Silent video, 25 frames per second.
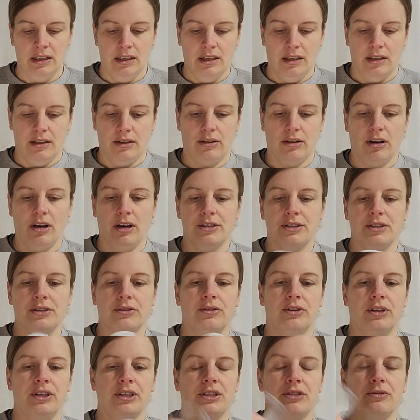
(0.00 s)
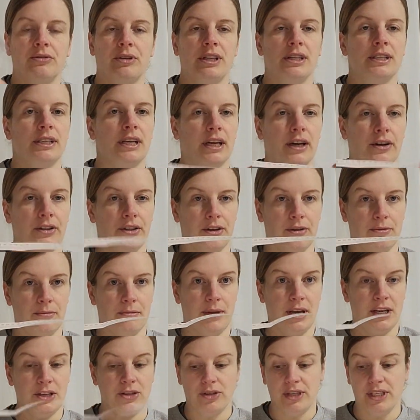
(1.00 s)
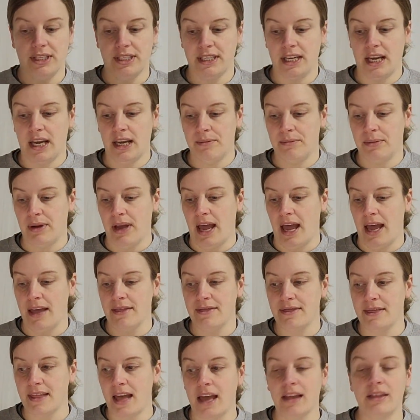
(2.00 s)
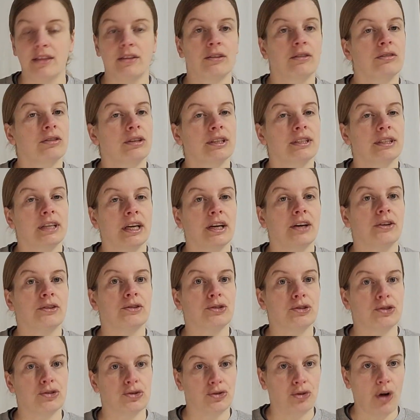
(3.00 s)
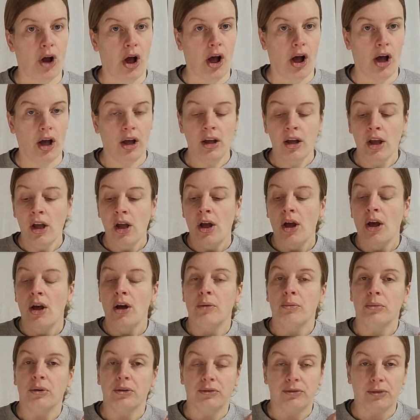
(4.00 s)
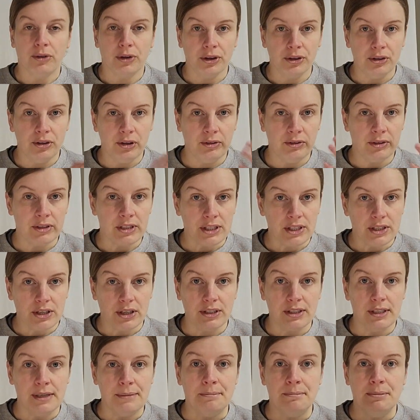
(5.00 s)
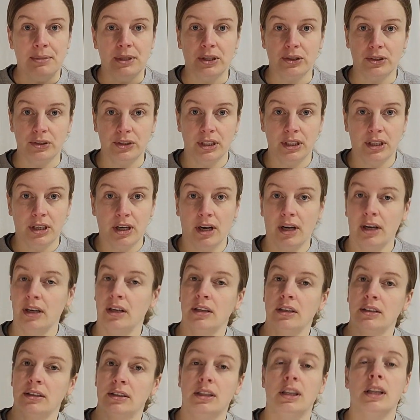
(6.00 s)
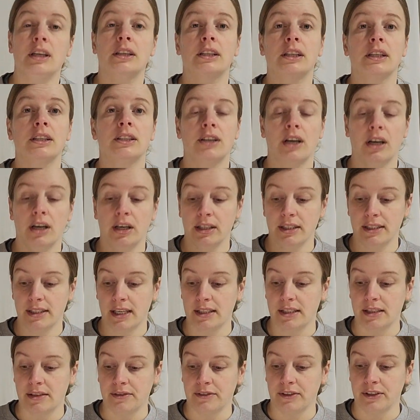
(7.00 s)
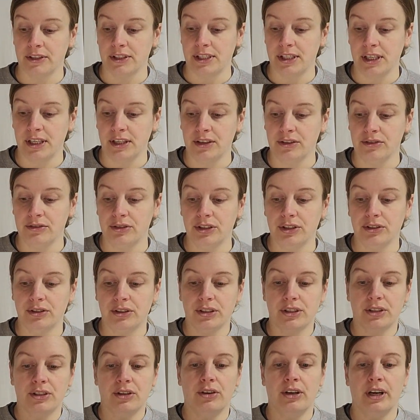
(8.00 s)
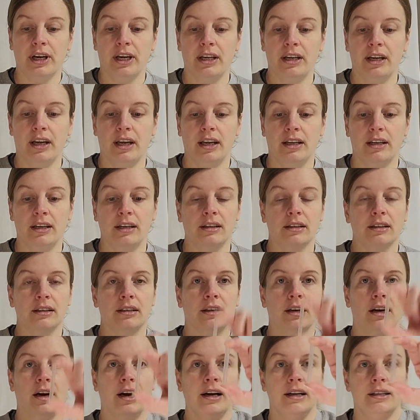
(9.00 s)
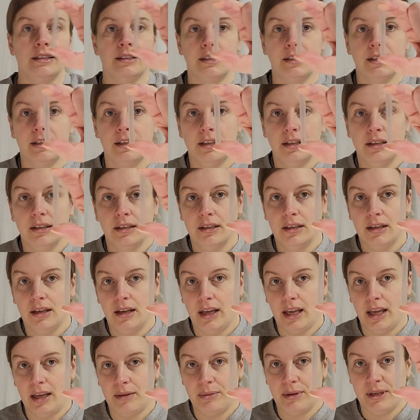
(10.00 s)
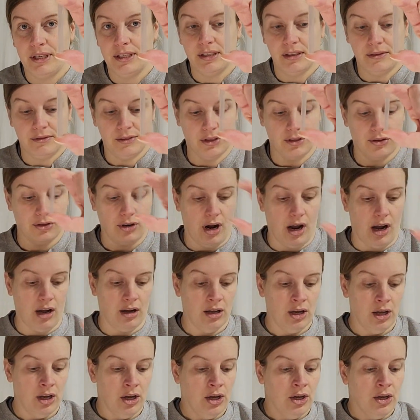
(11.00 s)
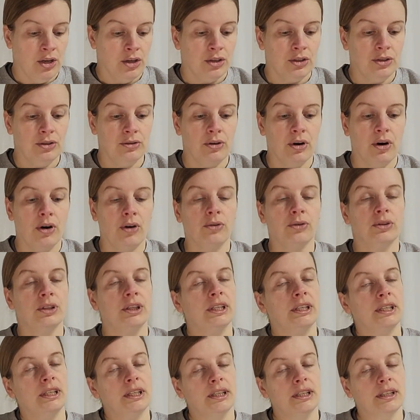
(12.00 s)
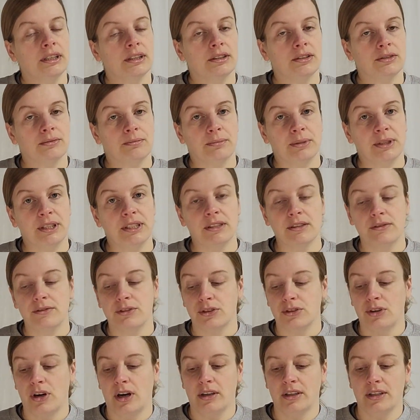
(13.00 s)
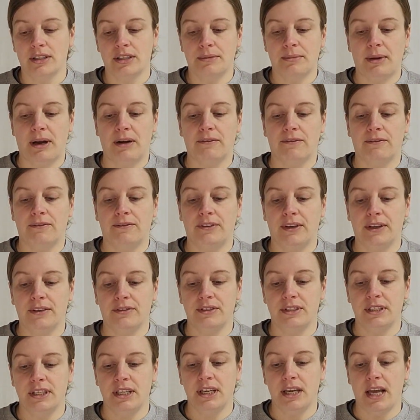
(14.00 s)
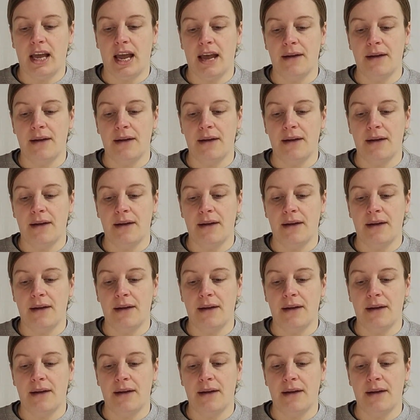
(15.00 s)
They're also going to want to take out their measuring tape, and then they're going to take out a straw. Before you even start to build the guitar, because that's the first thing you do, is go ahead and cut a piece of straw. You only need a piece of straw that's about 50